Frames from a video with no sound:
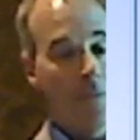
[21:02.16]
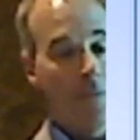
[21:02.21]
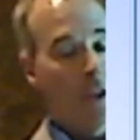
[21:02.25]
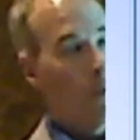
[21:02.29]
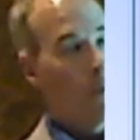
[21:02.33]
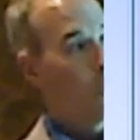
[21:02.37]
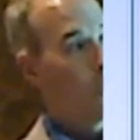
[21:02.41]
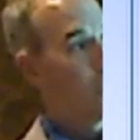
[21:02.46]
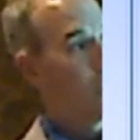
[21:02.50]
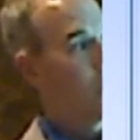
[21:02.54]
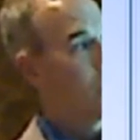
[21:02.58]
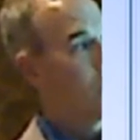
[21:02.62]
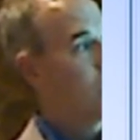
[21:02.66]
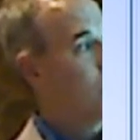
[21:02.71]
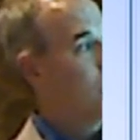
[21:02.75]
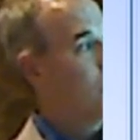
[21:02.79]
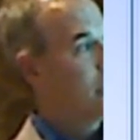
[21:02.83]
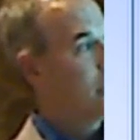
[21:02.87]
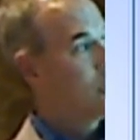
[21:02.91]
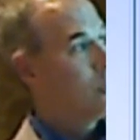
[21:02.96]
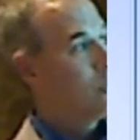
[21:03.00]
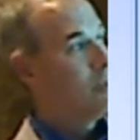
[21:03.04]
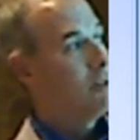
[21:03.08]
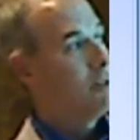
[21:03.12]
We're going
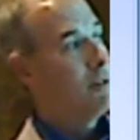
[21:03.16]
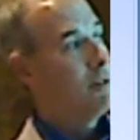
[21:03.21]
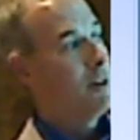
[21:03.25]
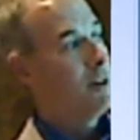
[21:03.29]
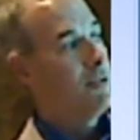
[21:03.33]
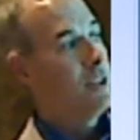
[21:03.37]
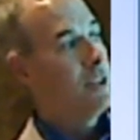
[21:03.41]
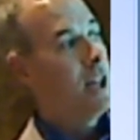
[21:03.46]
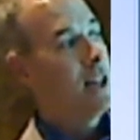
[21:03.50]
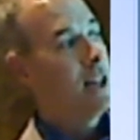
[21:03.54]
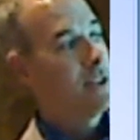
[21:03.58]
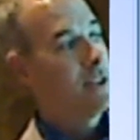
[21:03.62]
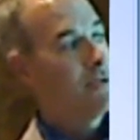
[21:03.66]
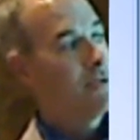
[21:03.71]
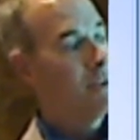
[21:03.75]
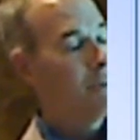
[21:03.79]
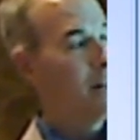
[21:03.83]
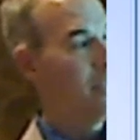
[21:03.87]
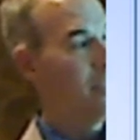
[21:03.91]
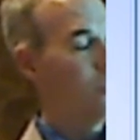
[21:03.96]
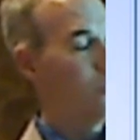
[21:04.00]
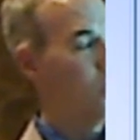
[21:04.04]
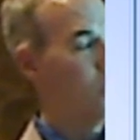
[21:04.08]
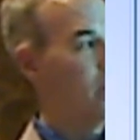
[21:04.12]
to a philosophy, by
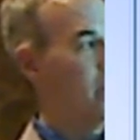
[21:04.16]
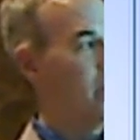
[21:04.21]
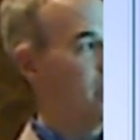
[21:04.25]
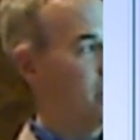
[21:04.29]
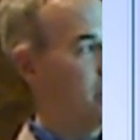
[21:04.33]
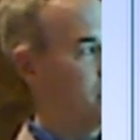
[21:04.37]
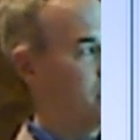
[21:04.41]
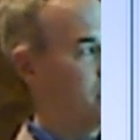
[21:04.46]
the way, as